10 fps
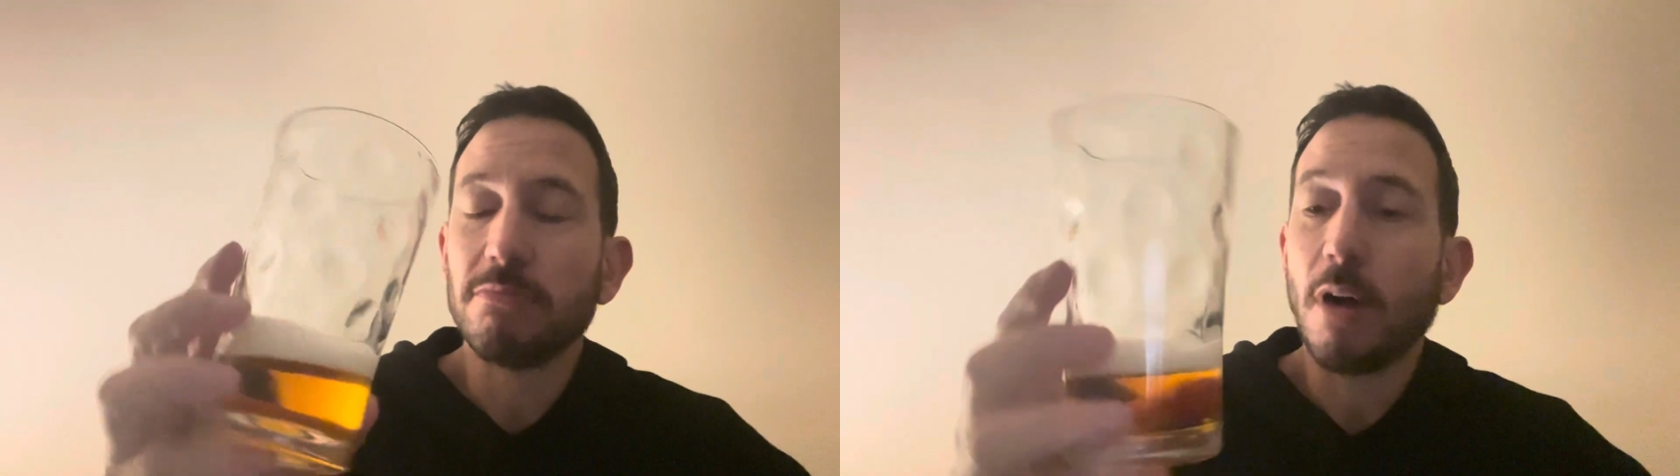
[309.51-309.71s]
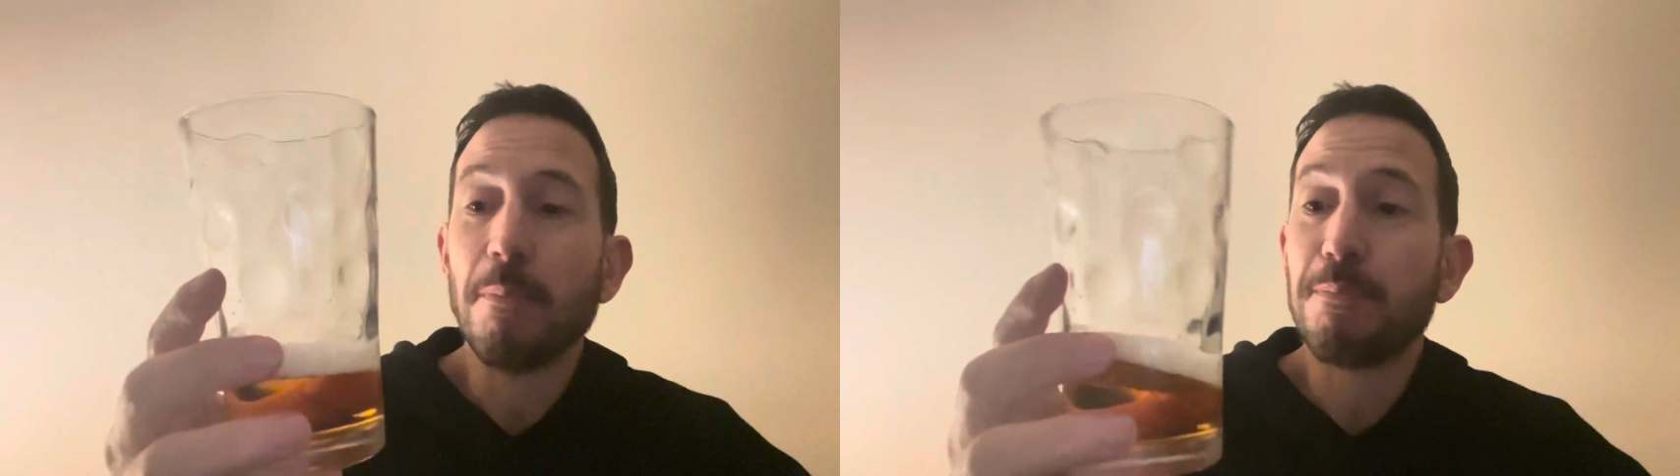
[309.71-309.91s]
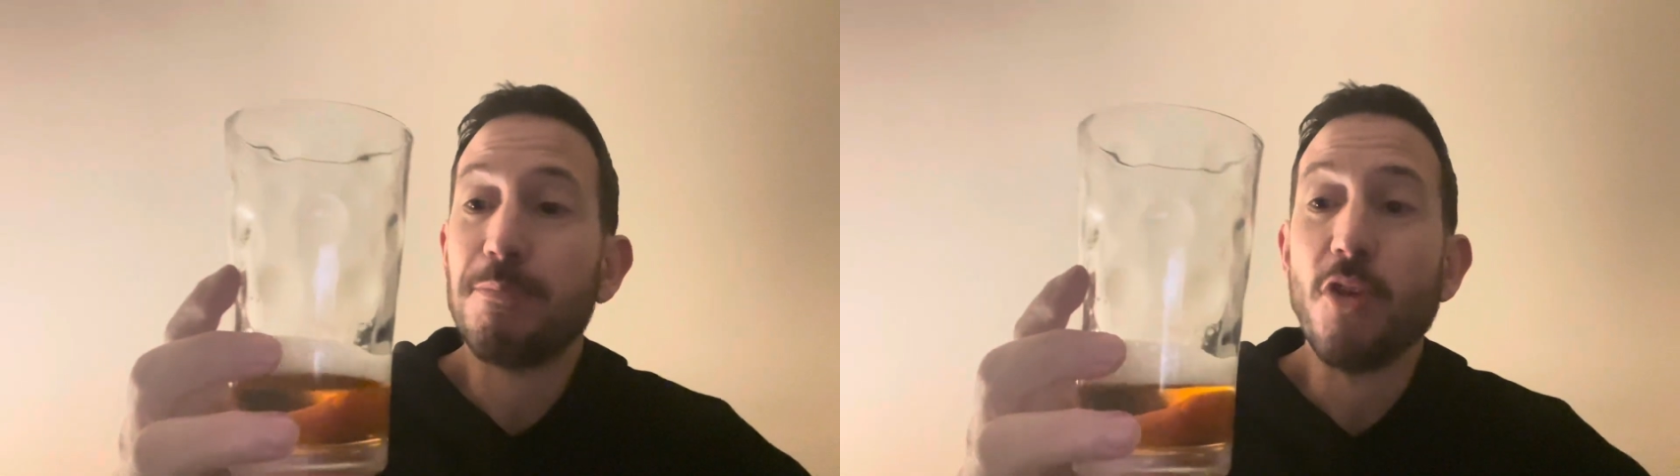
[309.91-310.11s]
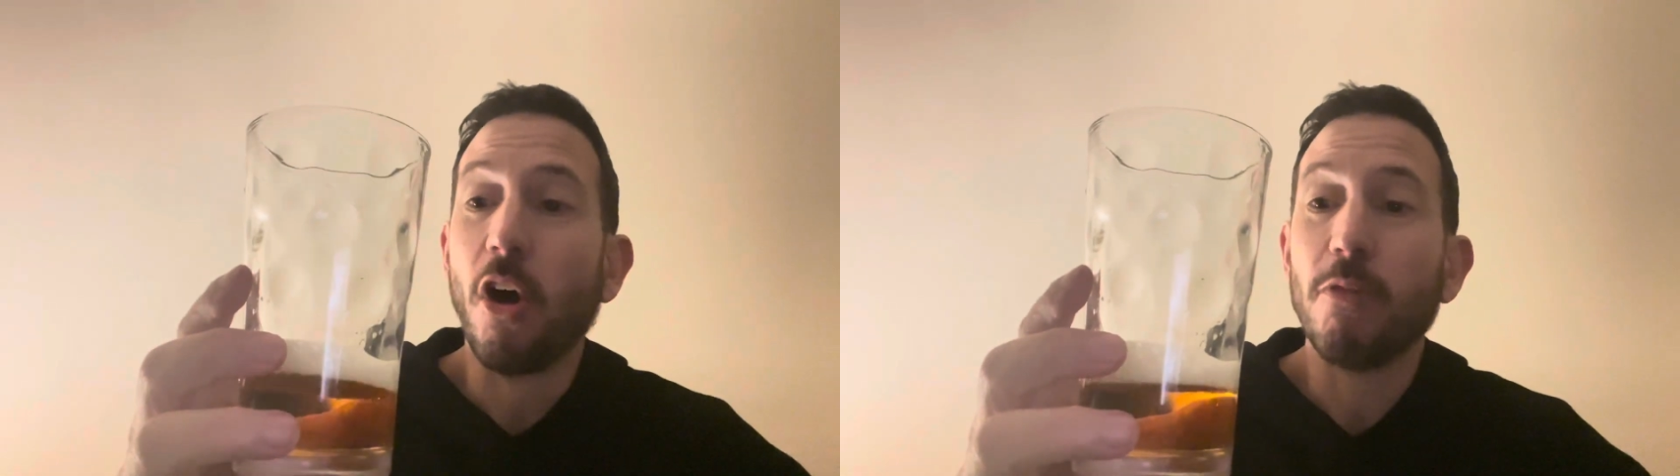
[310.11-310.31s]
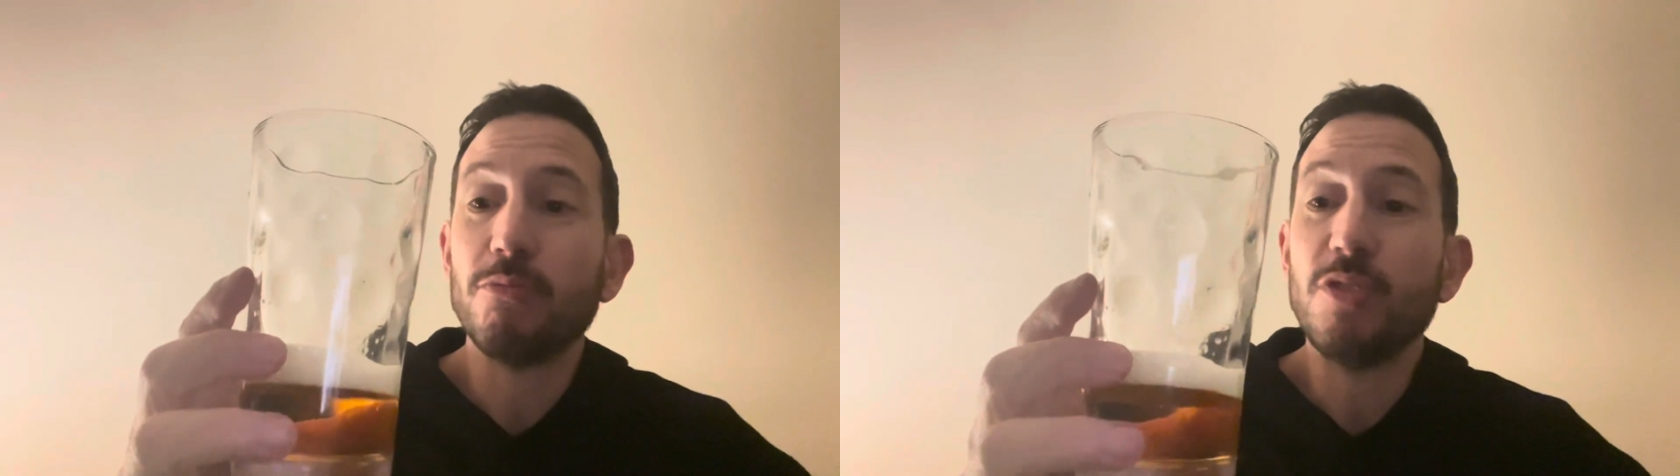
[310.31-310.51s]
I'm
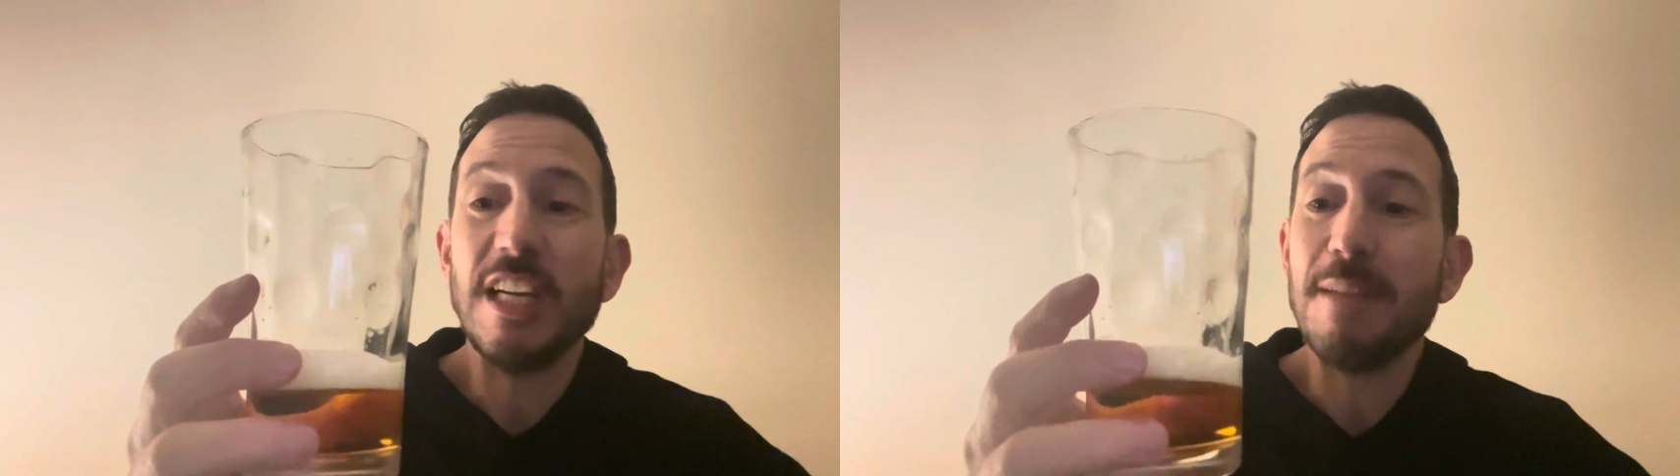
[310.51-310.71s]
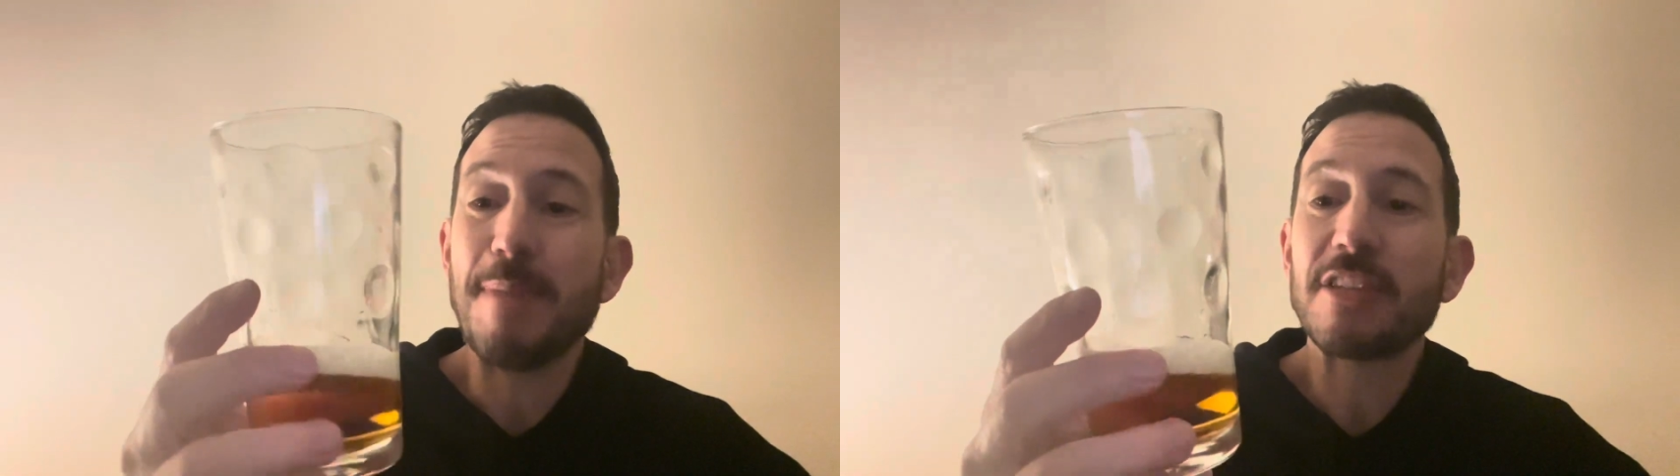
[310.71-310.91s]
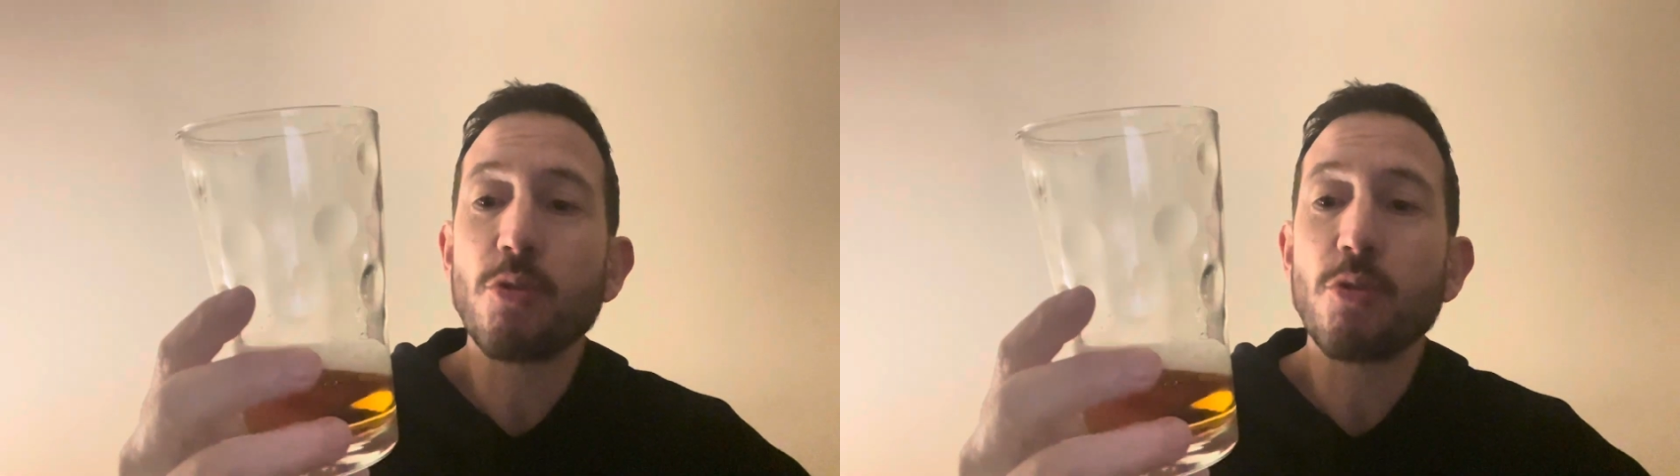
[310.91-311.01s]
not really best